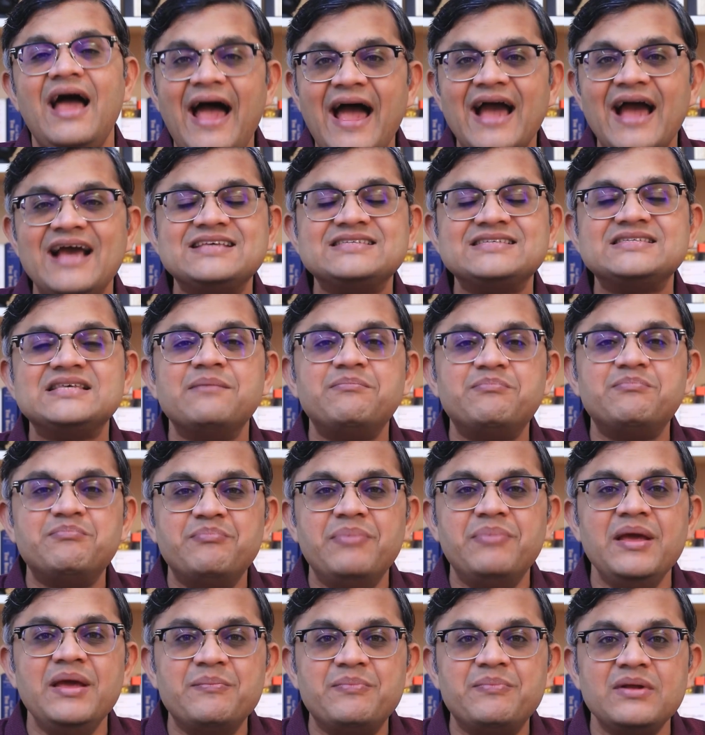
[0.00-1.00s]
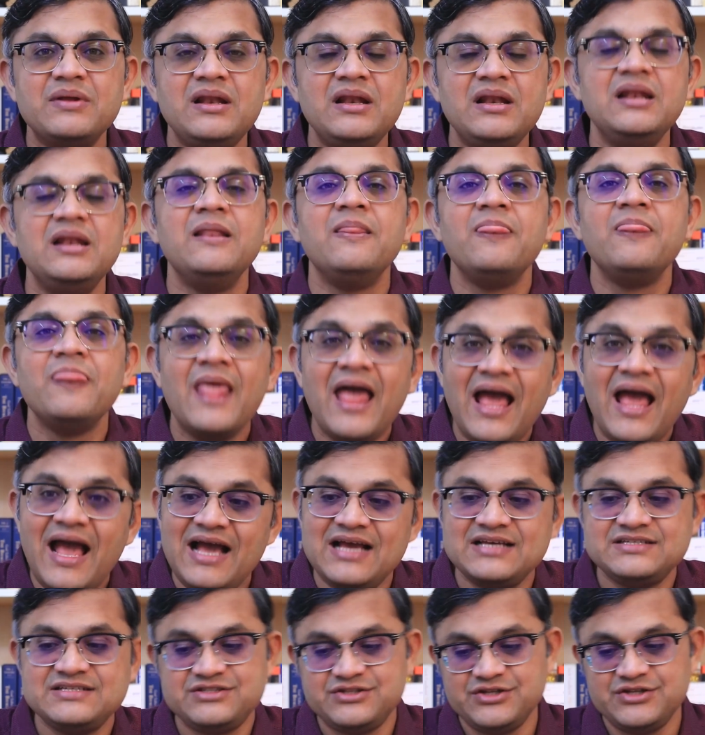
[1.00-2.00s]
Accept people
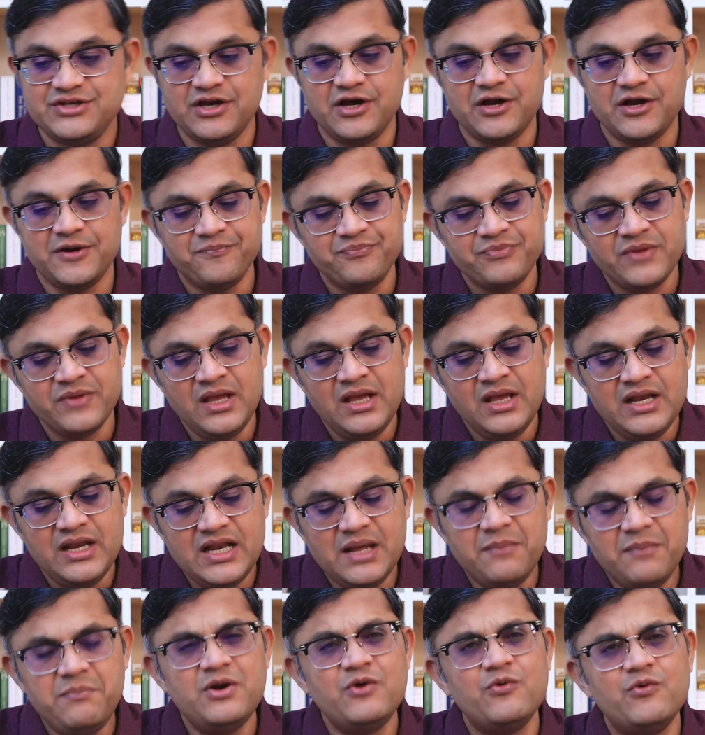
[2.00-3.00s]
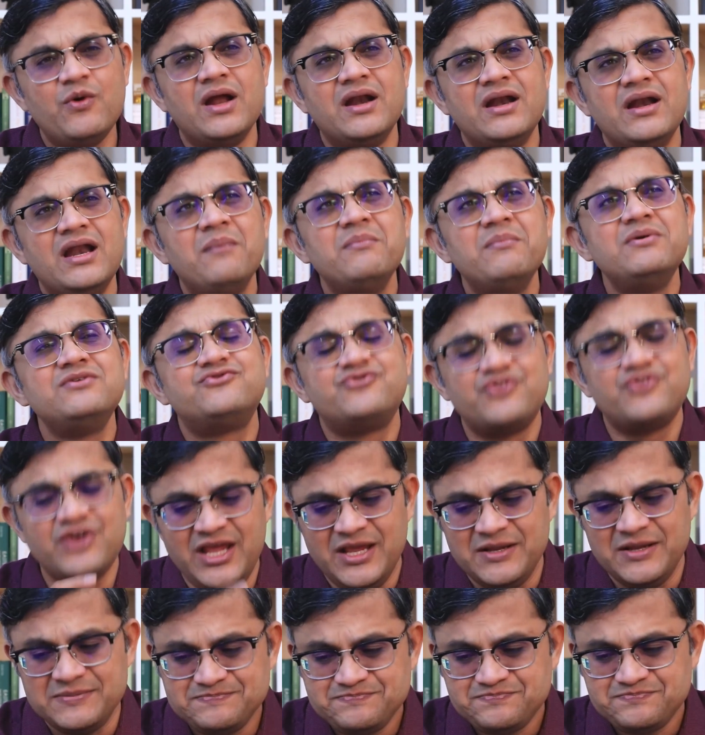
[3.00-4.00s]
as they are. Number
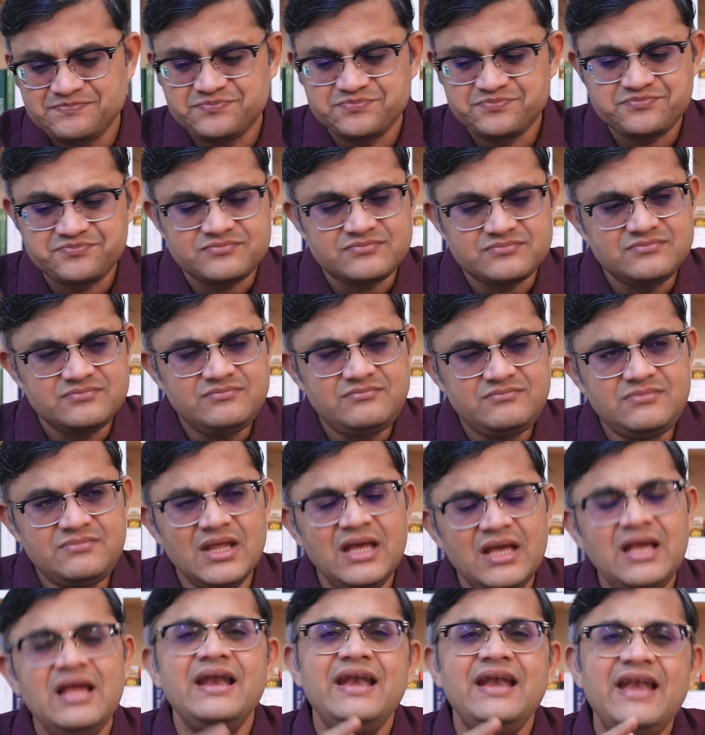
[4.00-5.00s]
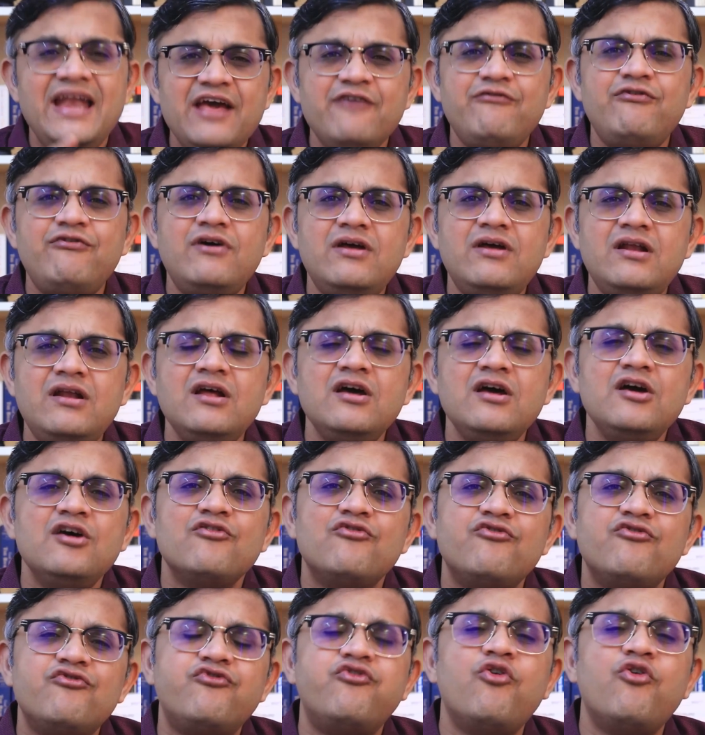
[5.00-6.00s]
three, never
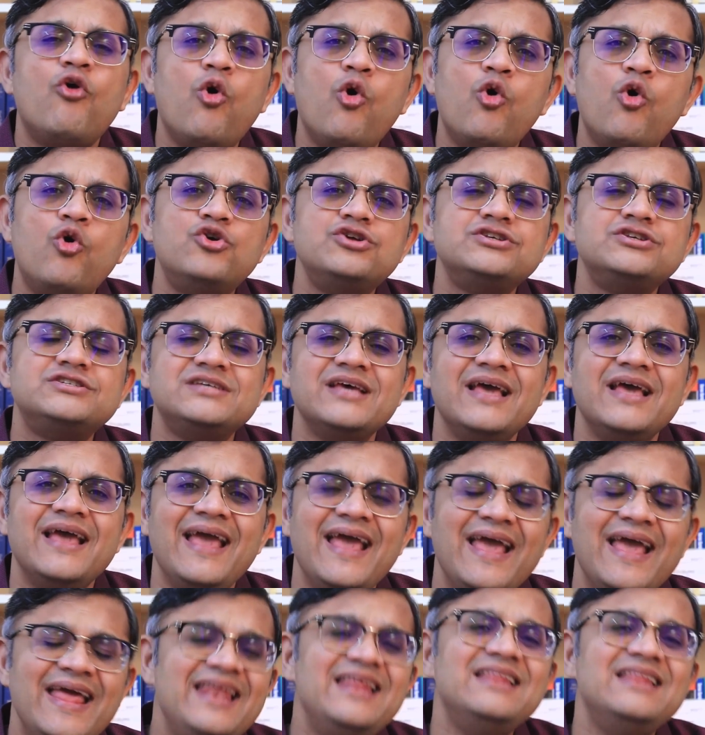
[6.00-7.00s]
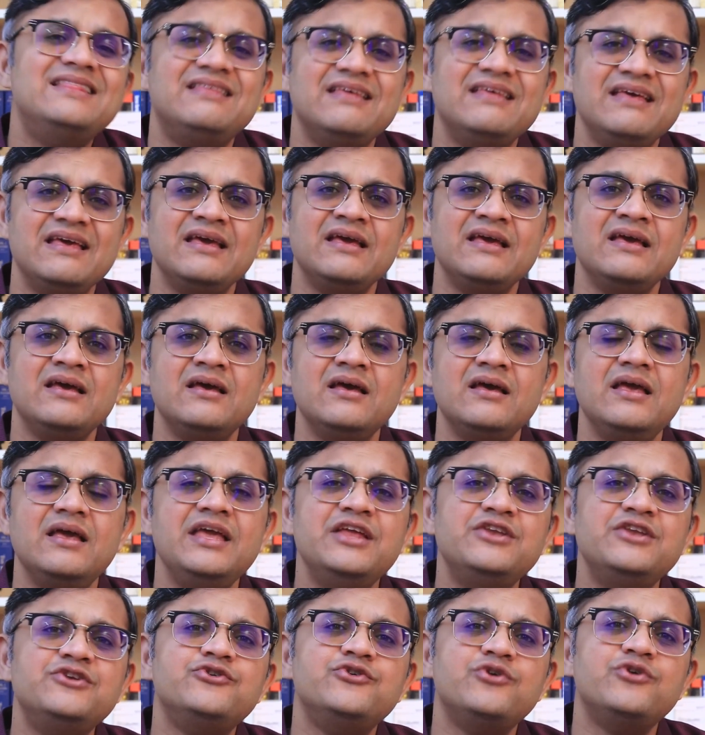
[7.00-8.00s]
force anything
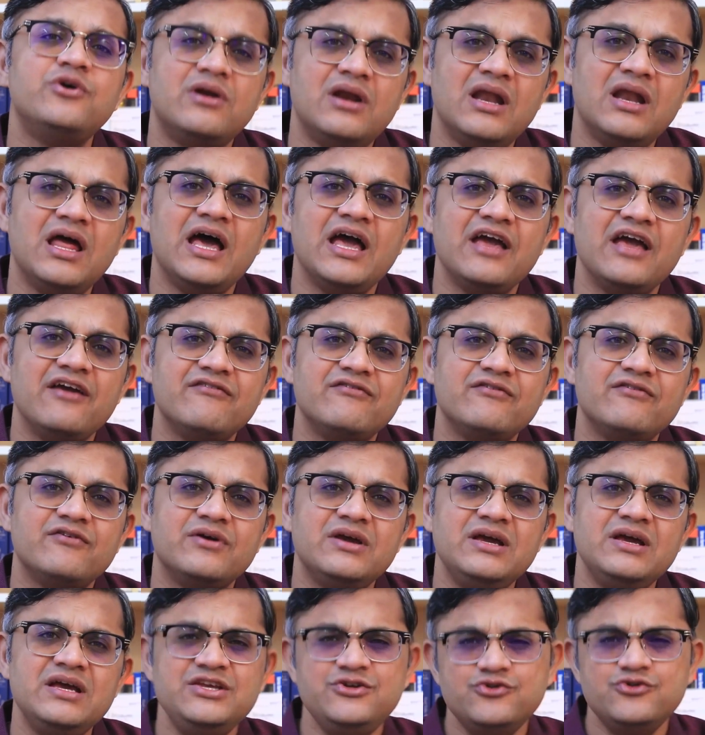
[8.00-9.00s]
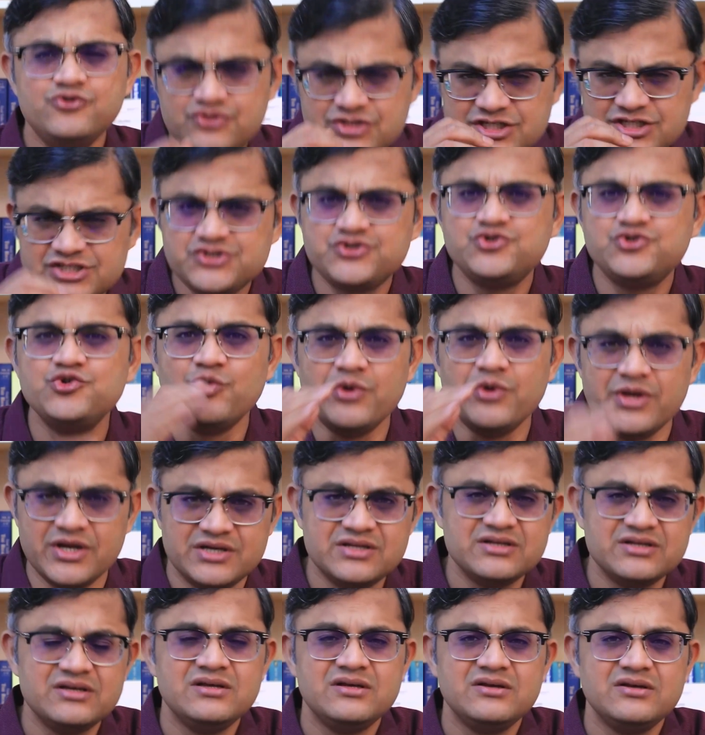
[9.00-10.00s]
into your life. You just do it.
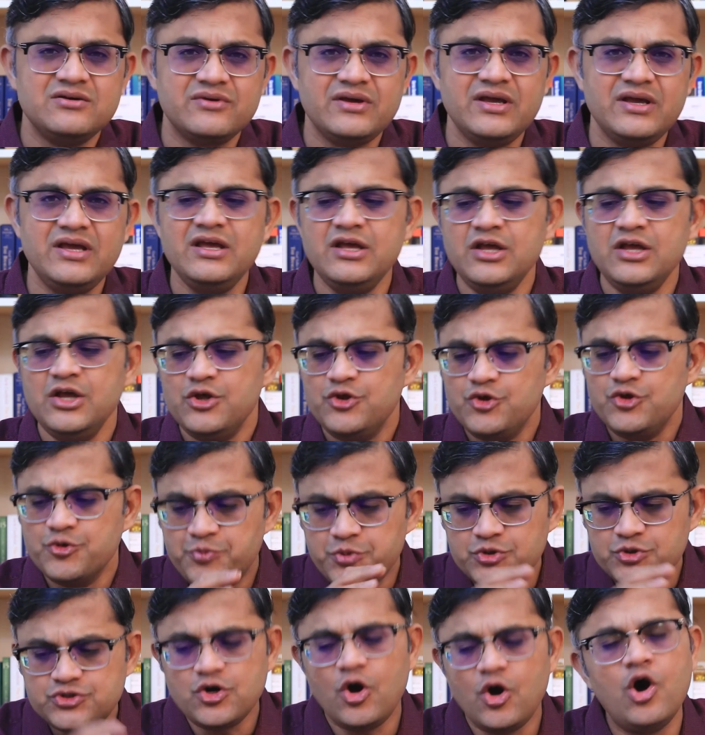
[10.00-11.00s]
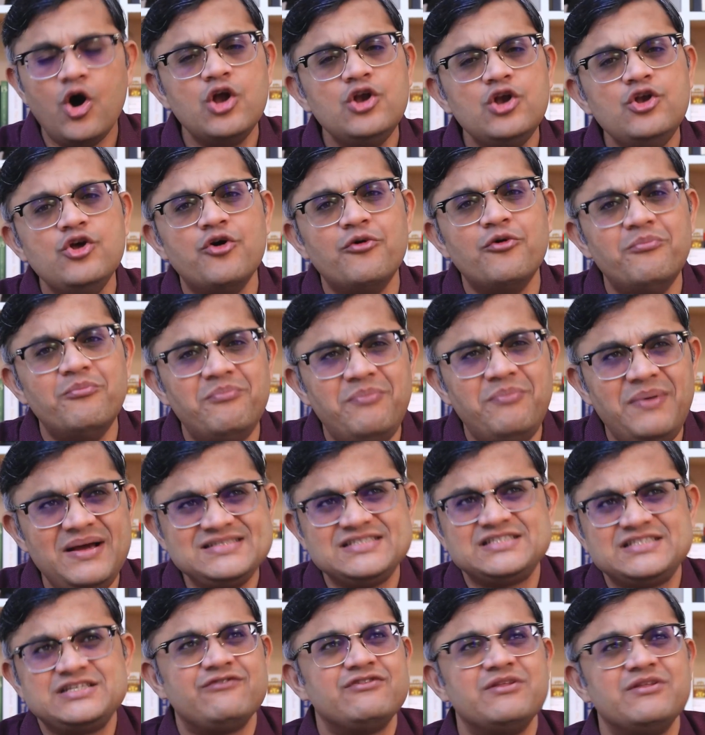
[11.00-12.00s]
Okay? You put all your
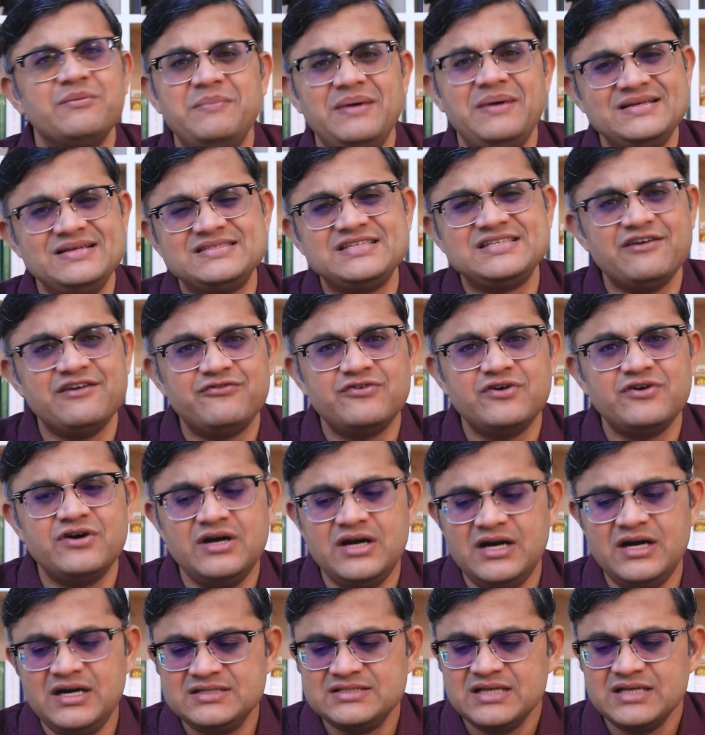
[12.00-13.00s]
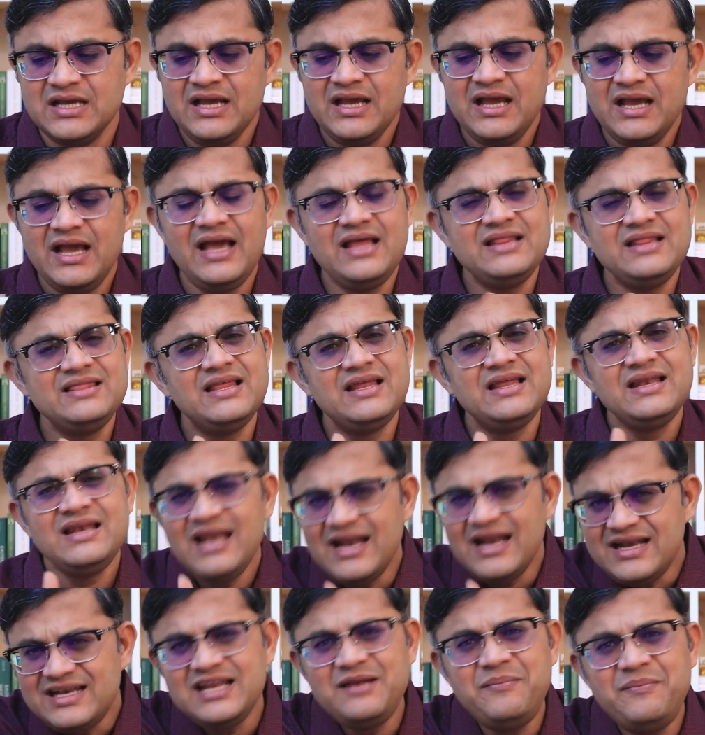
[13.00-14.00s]
best of the best efforts and then
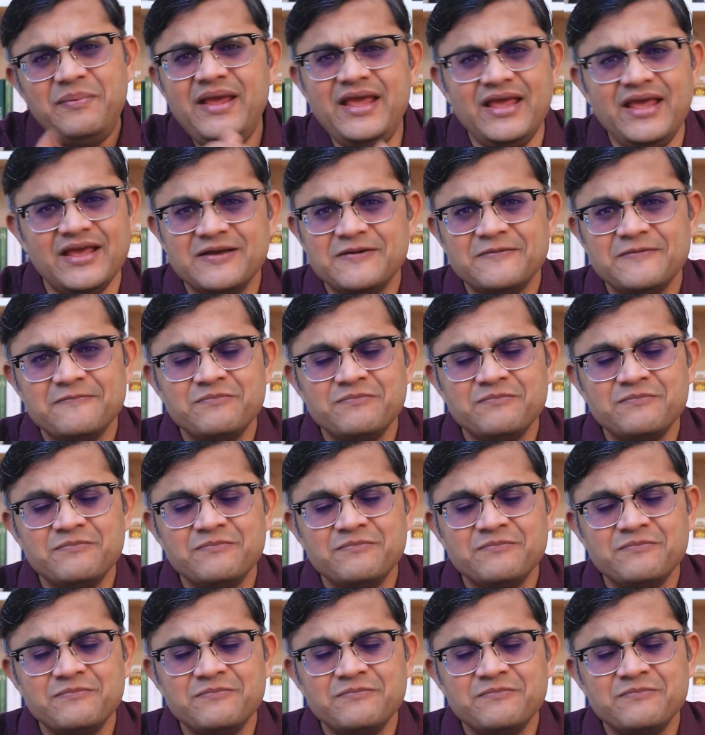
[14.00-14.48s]
let it be.